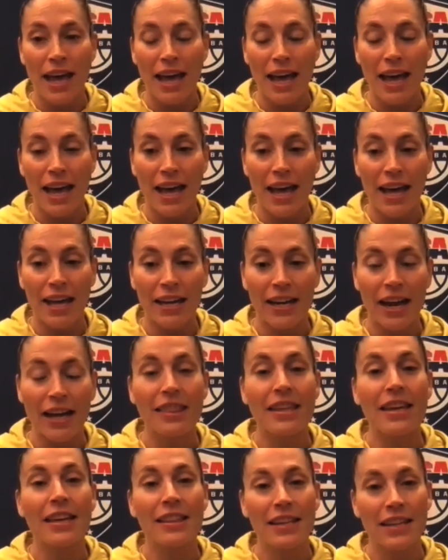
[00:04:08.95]
And I
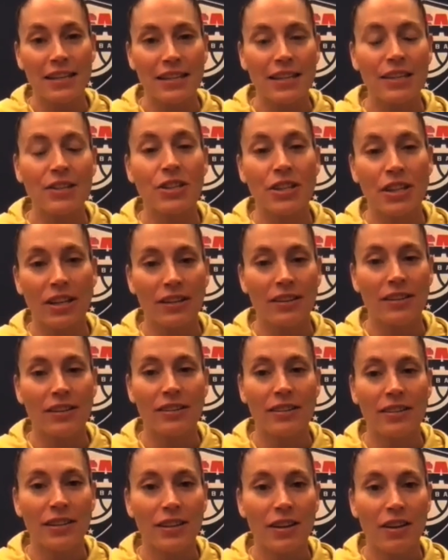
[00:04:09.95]
think the addition,
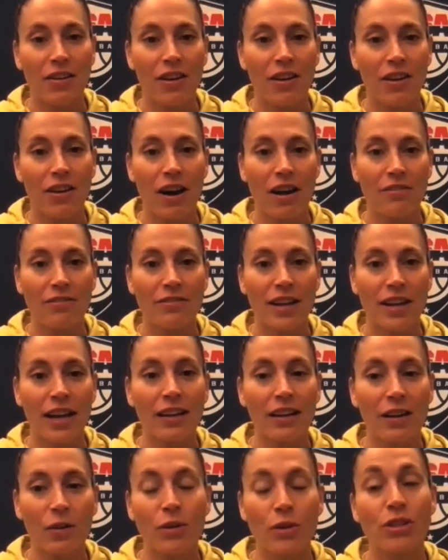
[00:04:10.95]
of
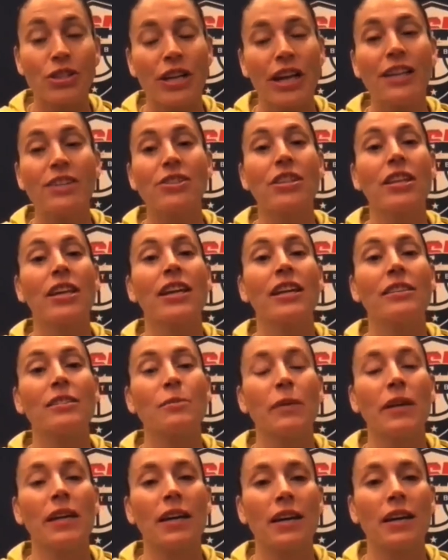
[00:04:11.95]
Nneka would change
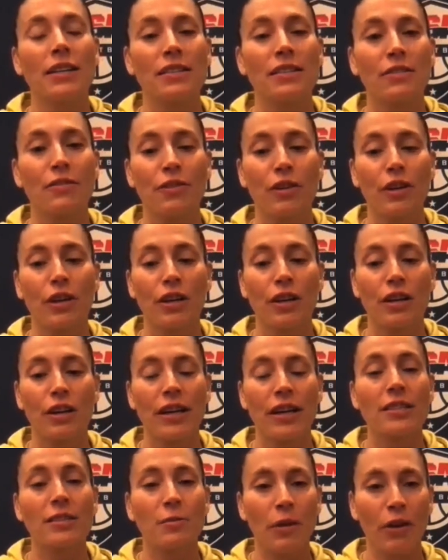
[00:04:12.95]
things because of her
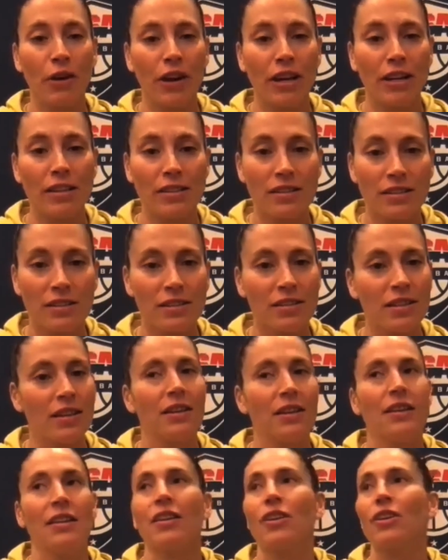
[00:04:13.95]
experience,
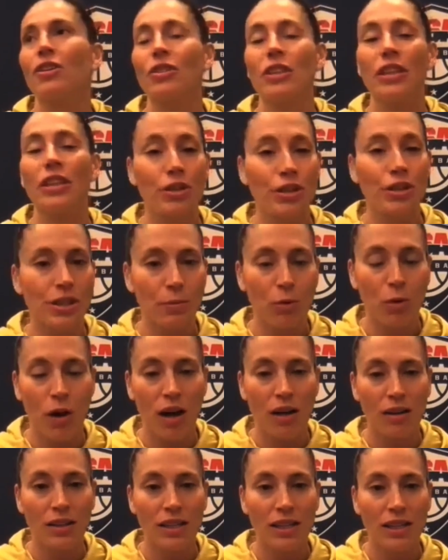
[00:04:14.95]
her leadership
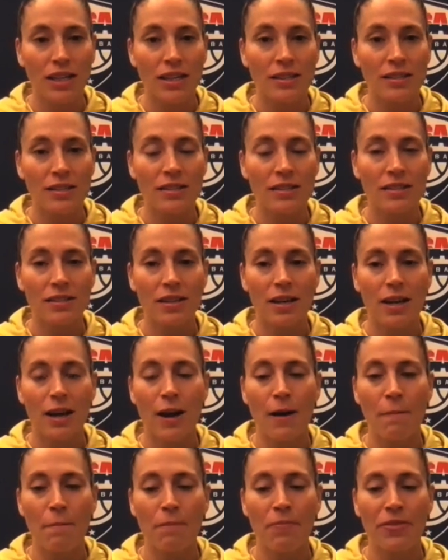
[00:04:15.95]
qualities,
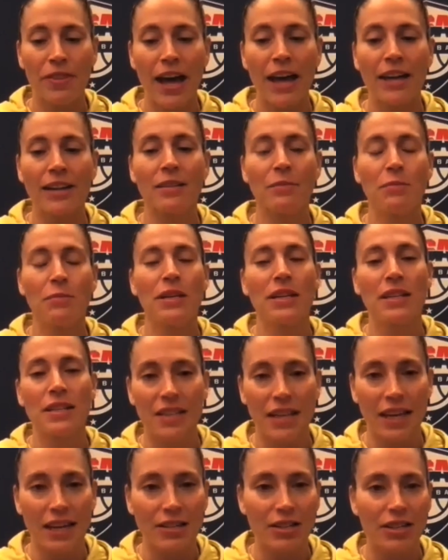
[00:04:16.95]
that can be
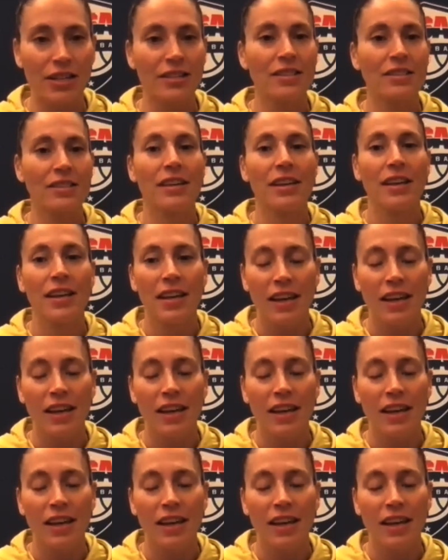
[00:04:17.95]
contagious.